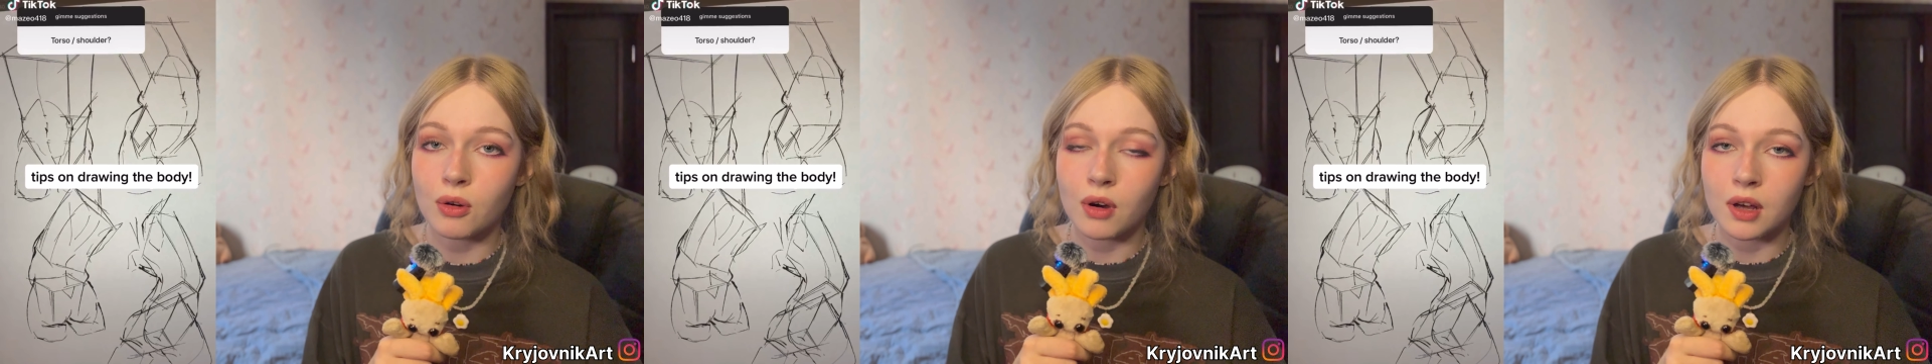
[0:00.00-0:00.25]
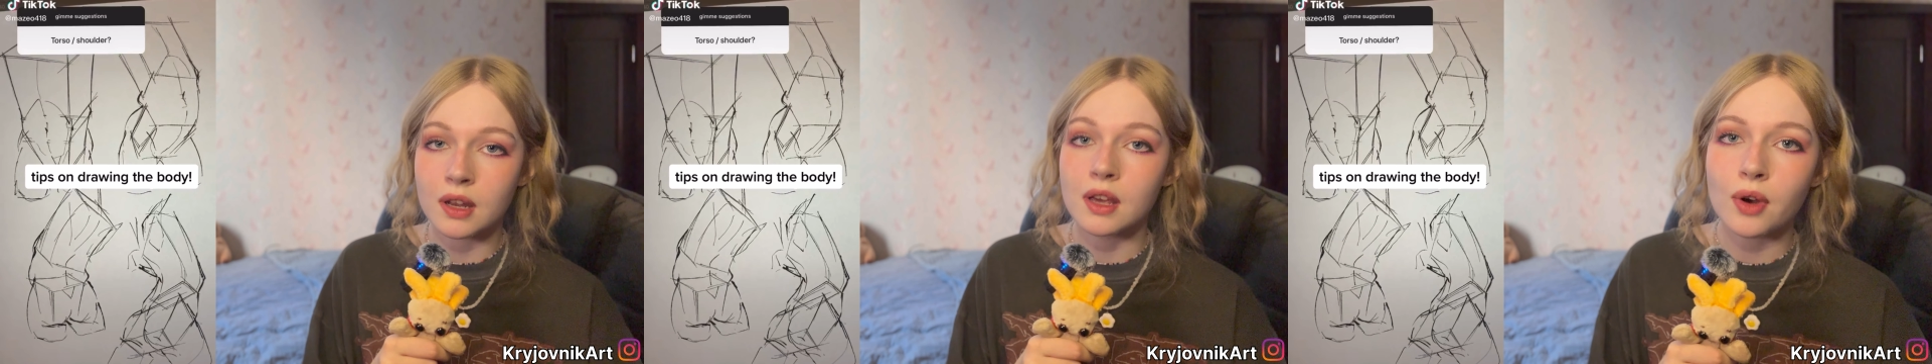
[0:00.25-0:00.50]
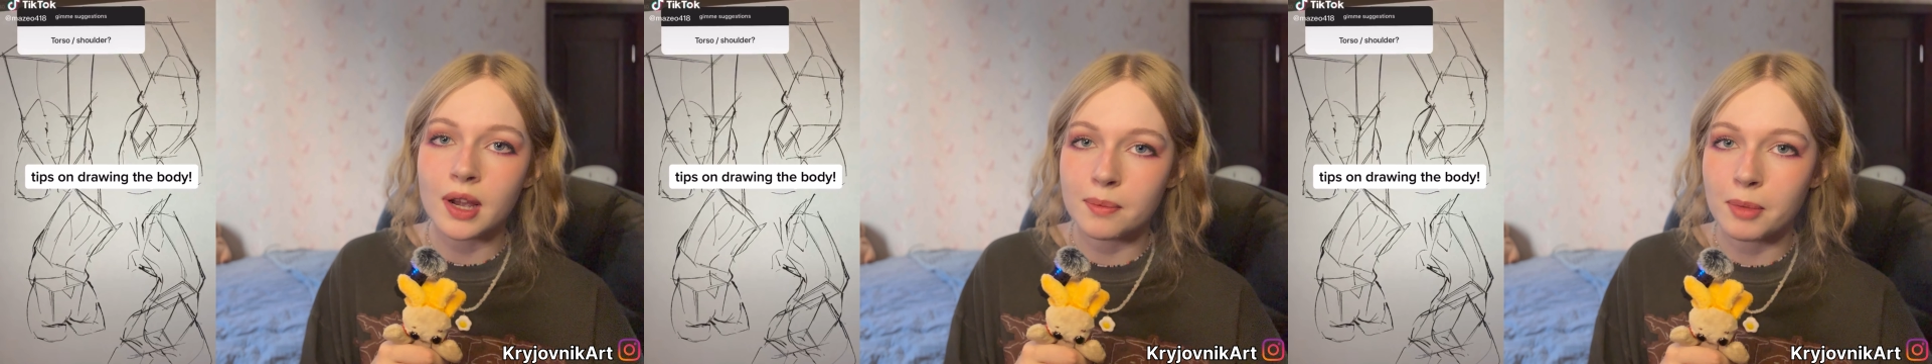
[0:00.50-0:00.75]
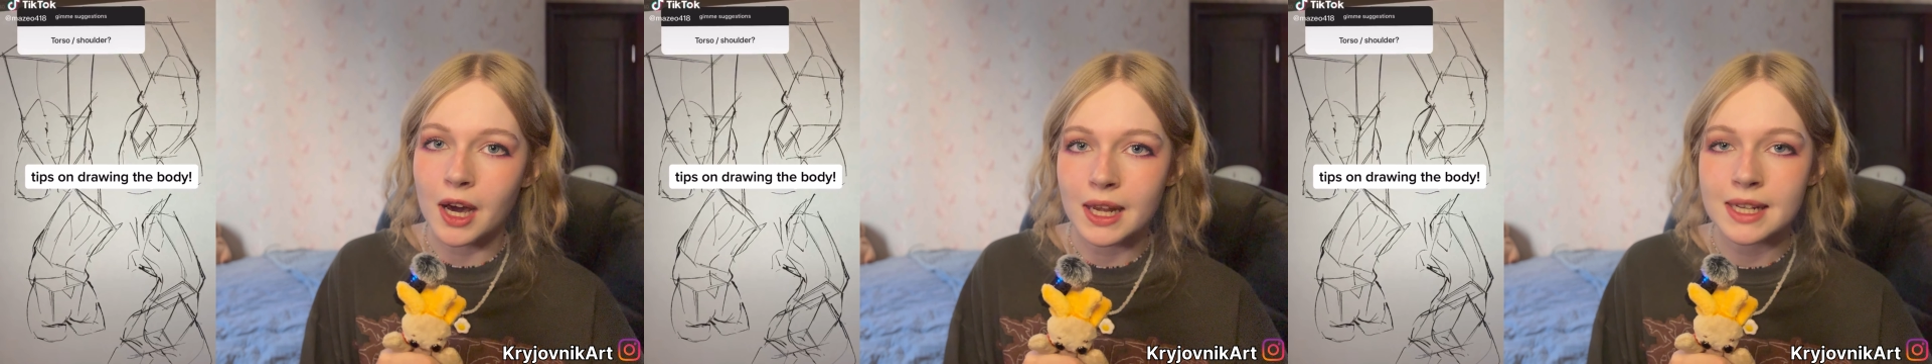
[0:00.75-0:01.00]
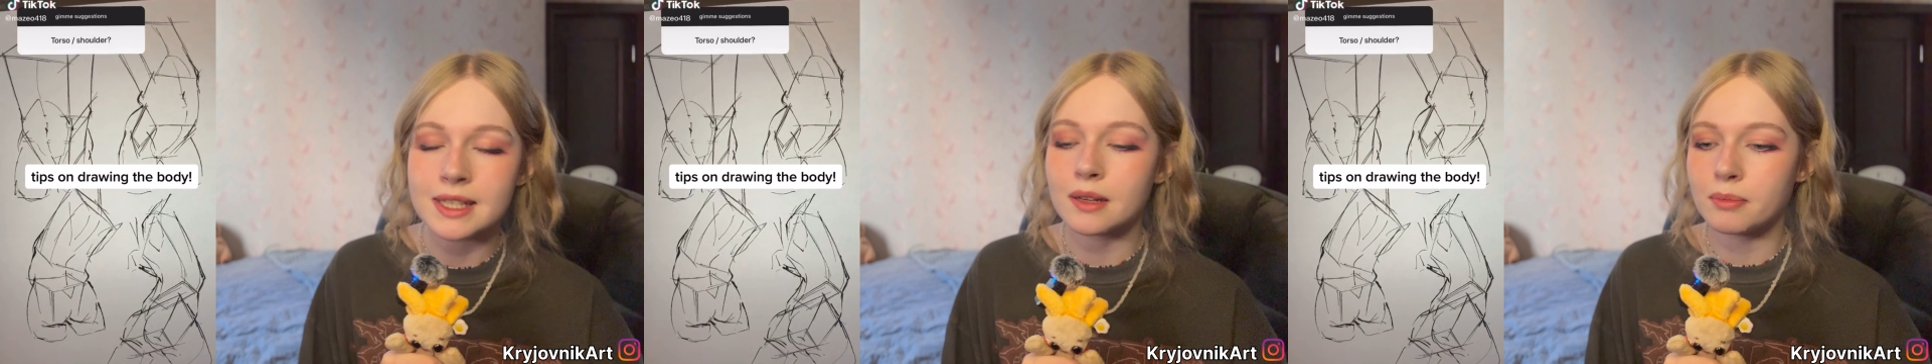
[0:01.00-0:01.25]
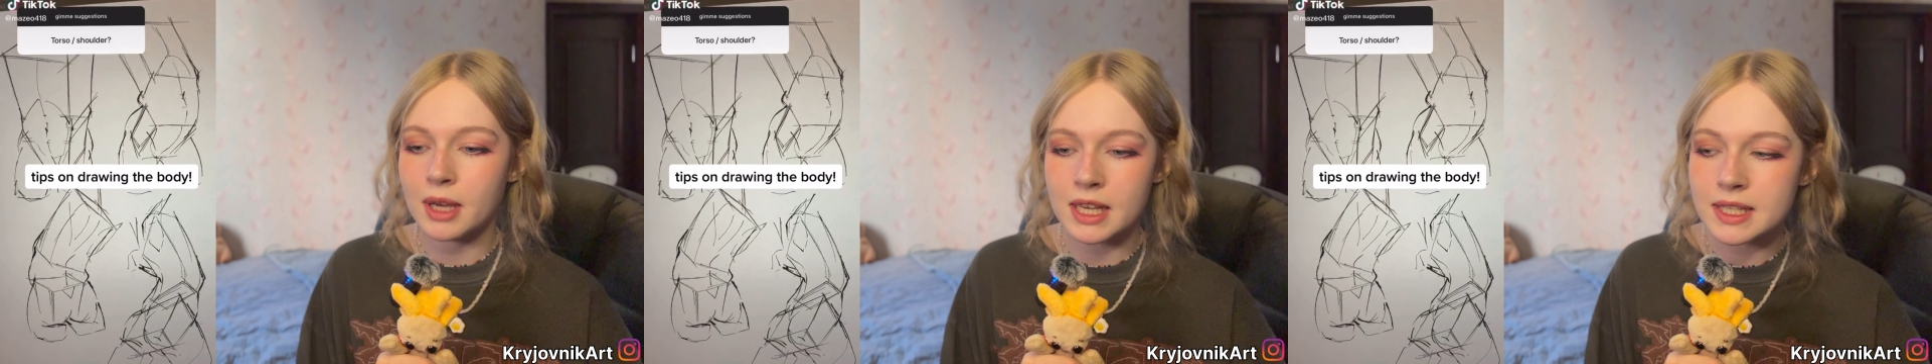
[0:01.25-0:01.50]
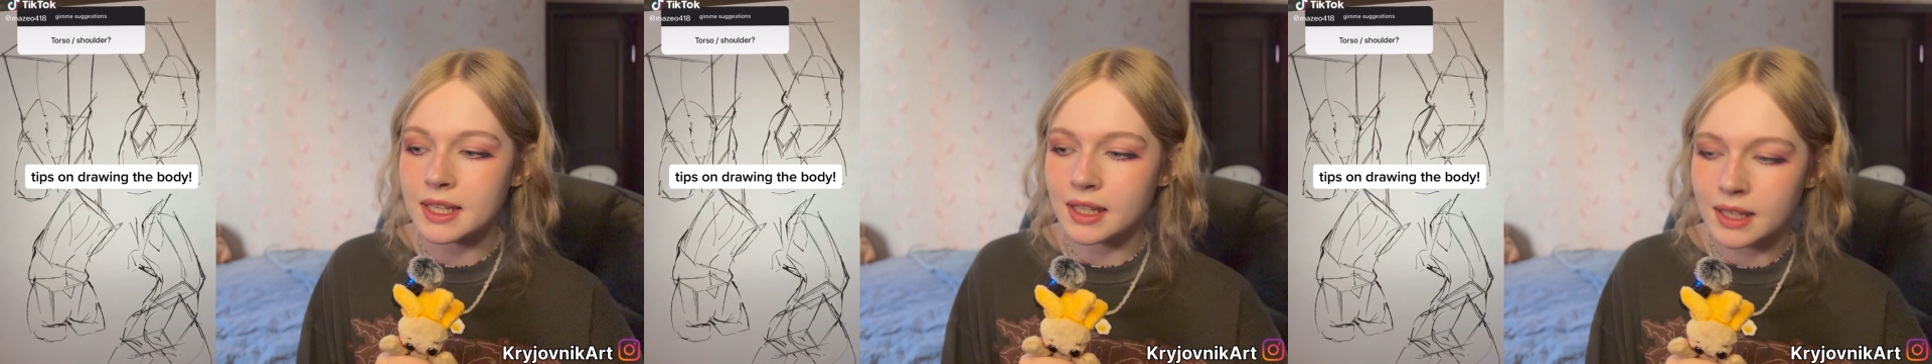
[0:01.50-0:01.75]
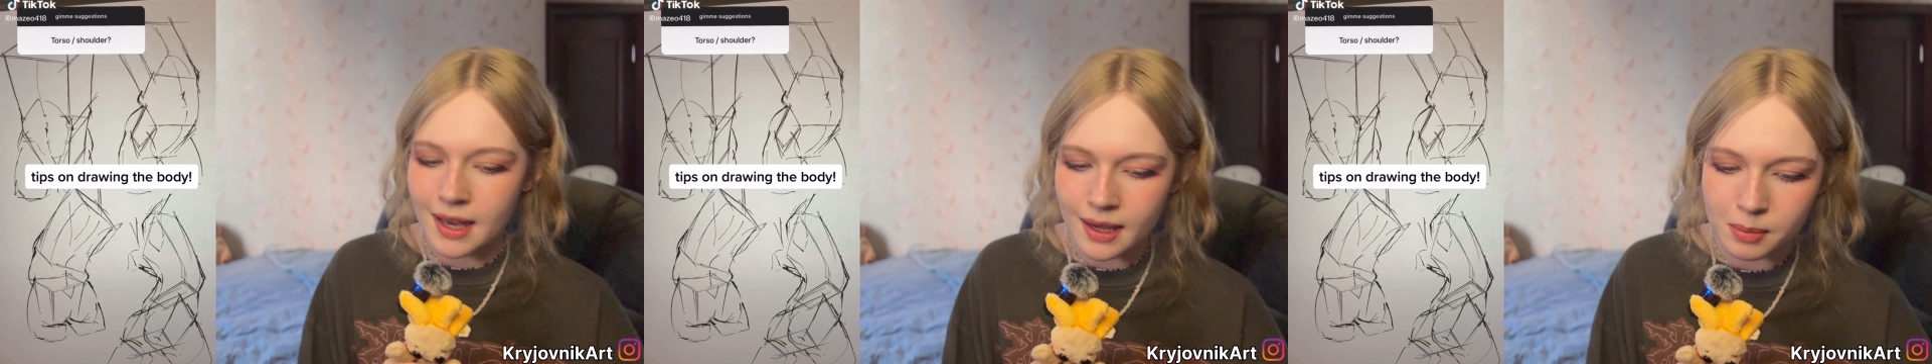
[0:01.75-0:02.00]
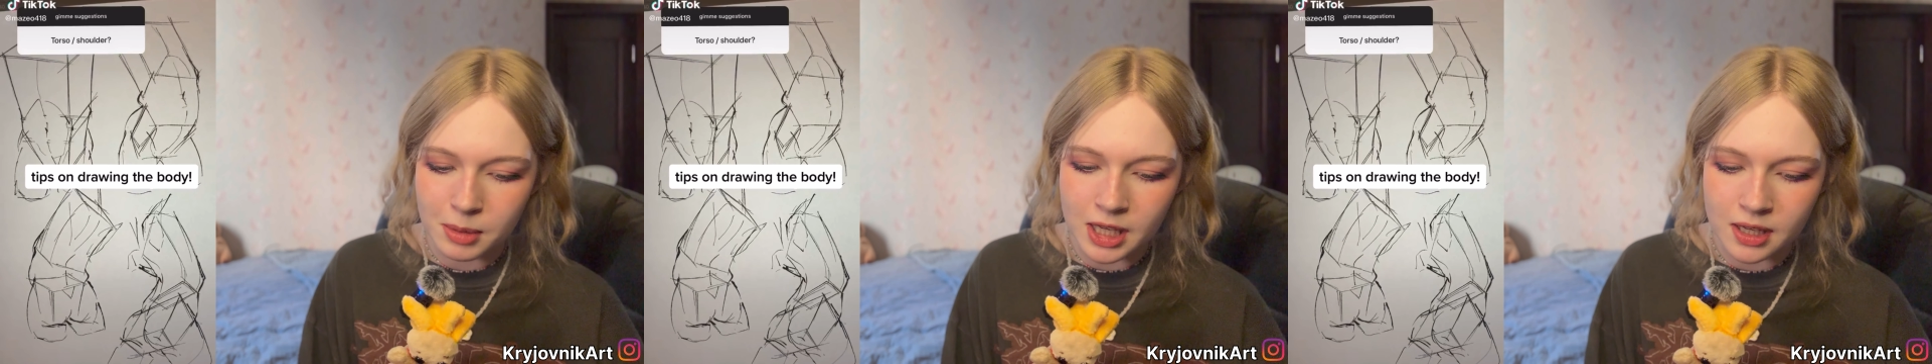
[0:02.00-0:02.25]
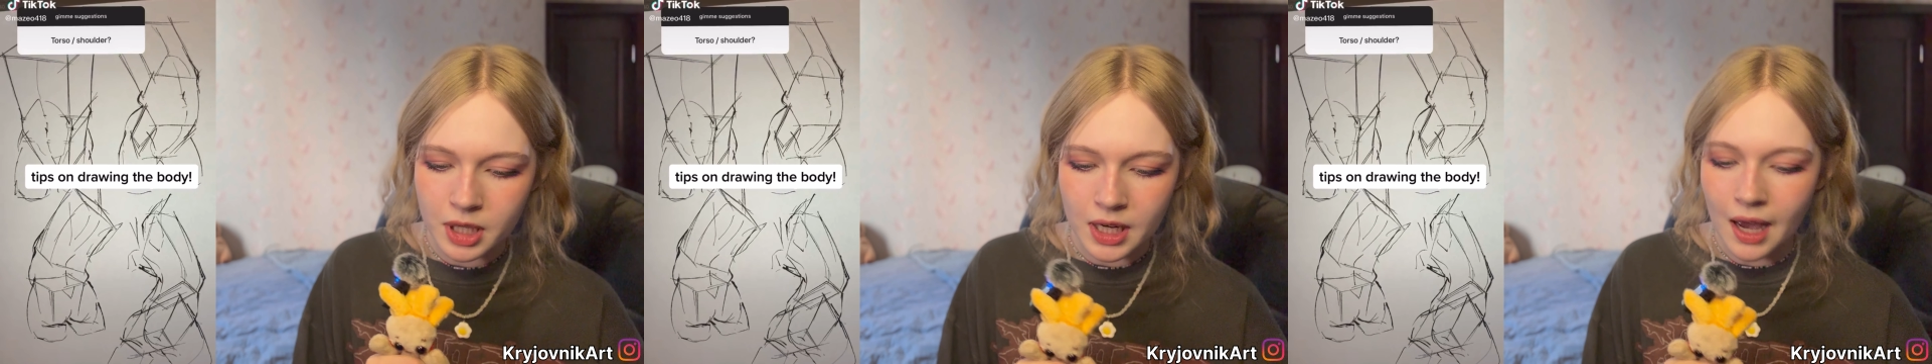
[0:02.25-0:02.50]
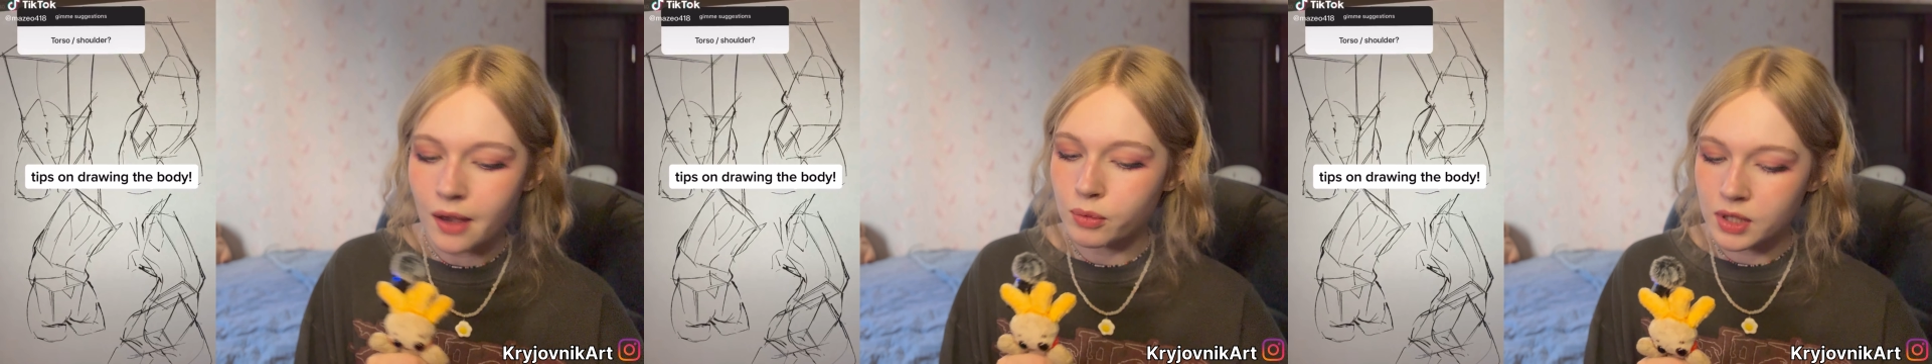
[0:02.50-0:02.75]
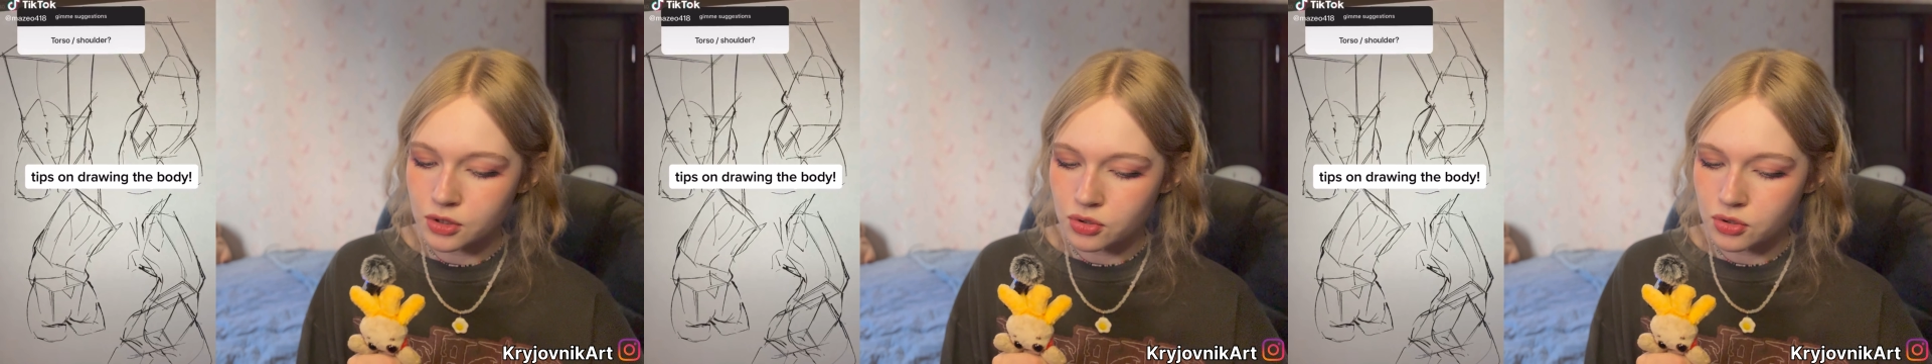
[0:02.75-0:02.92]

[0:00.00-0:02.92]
on drawing bodies and basic anatomy, but I will